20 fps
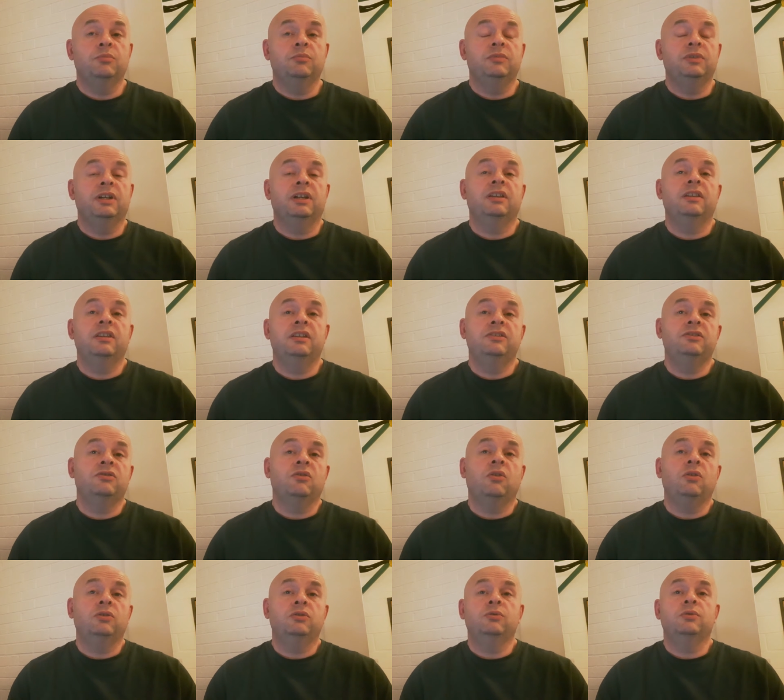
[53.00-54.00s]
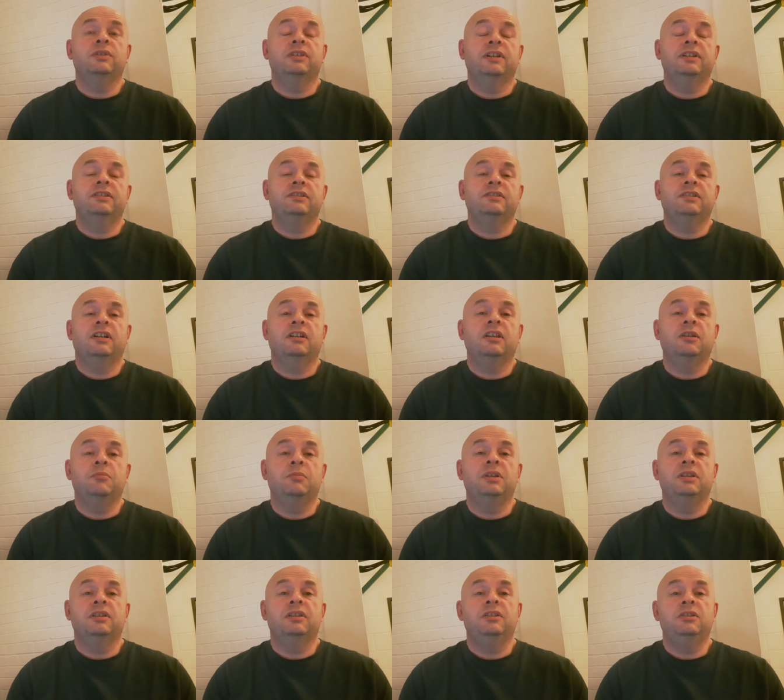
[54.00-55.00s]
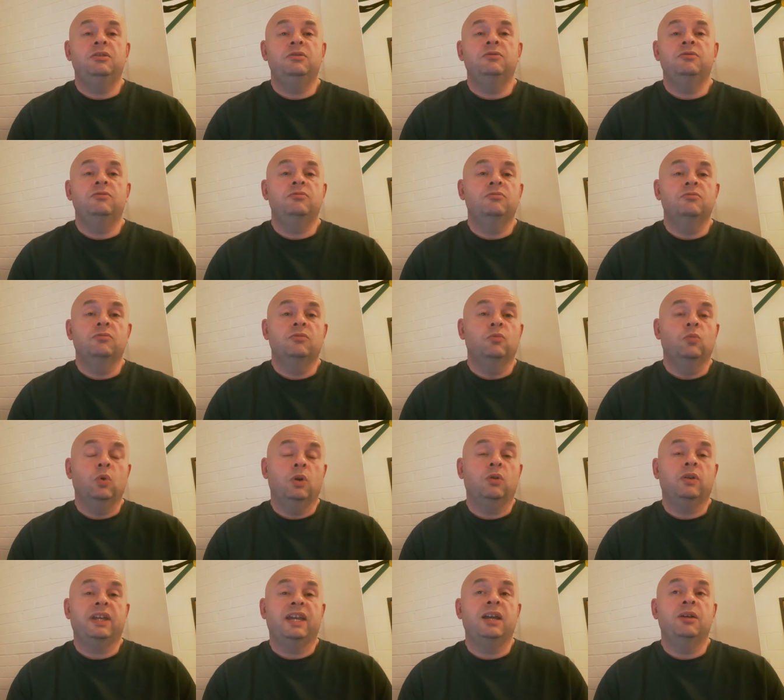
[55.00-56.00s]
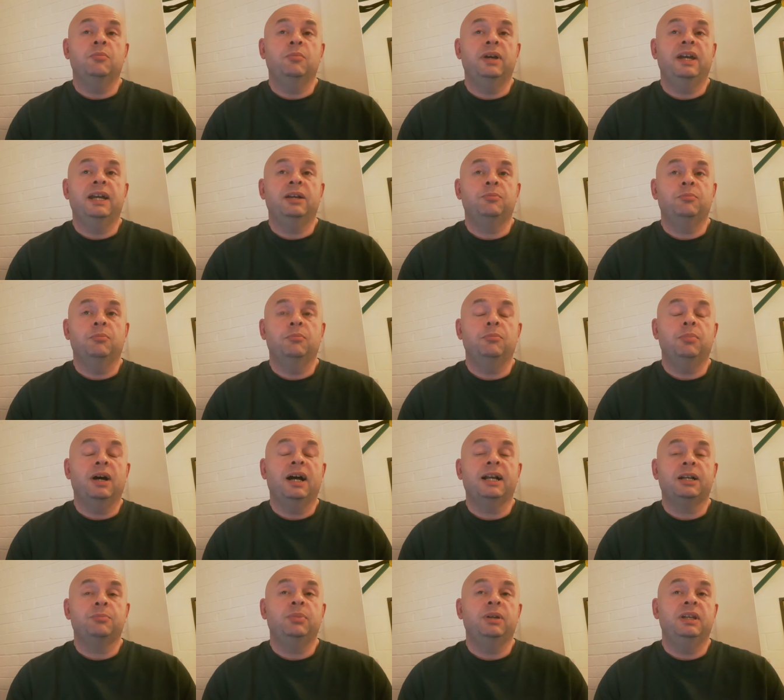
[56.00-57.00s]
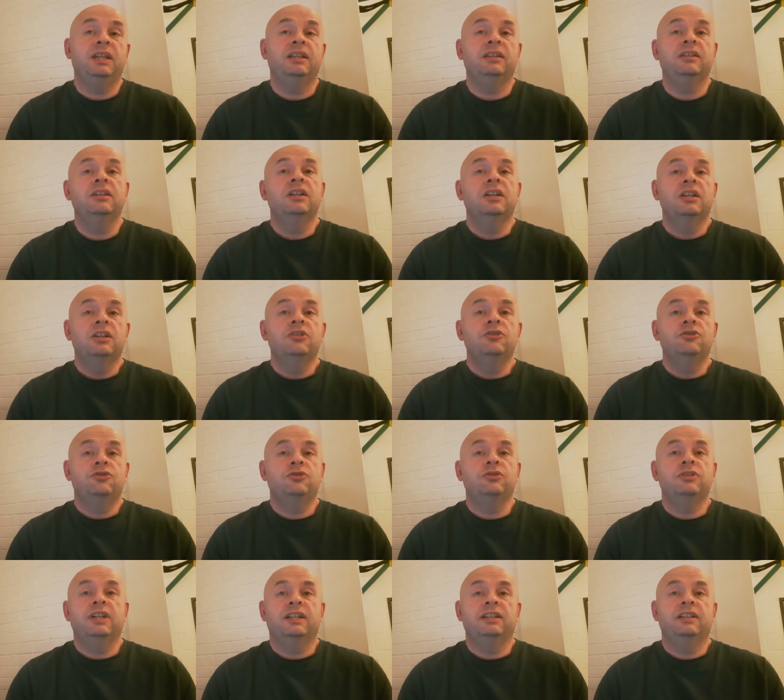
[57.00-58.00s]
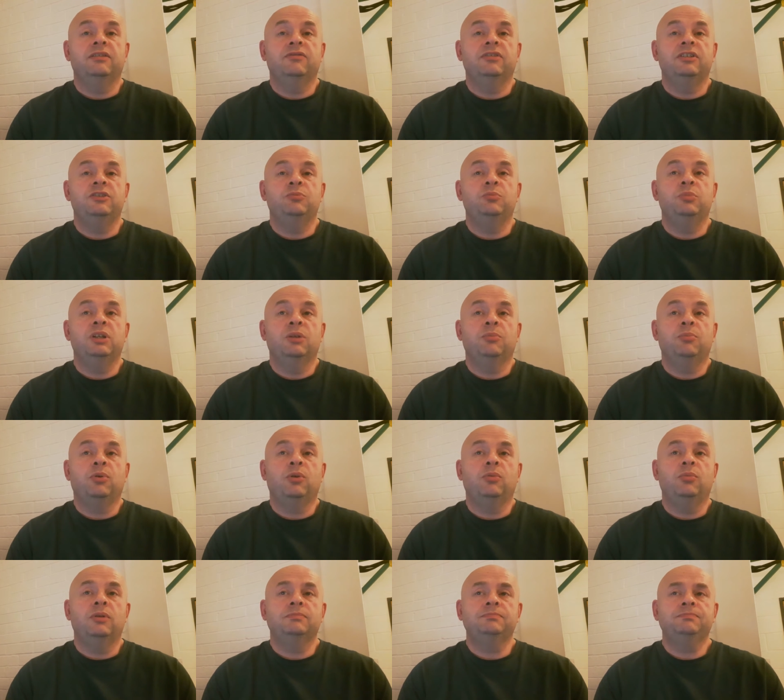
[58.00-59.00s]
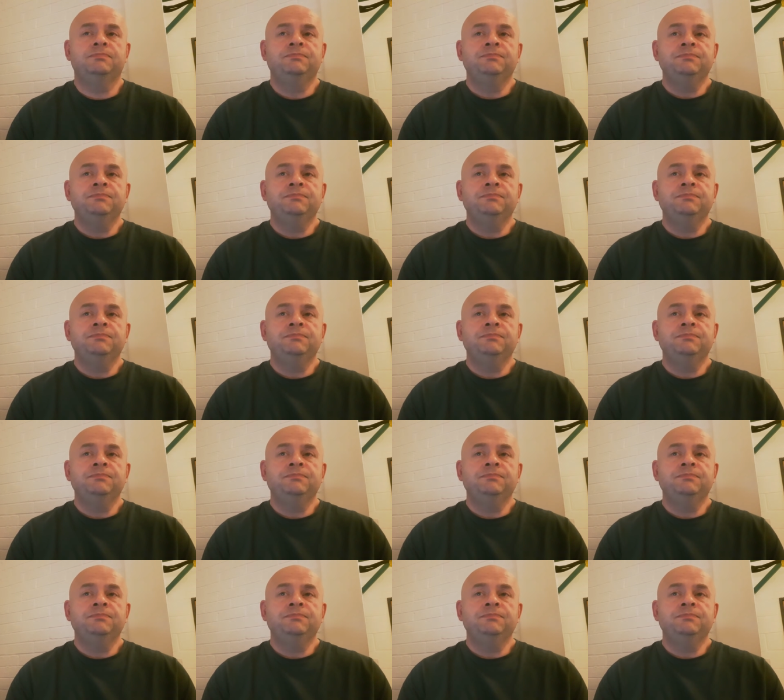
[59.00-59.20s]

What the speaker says: Yet these all don't necessarily mean that you will get back pain should any of these be a problem.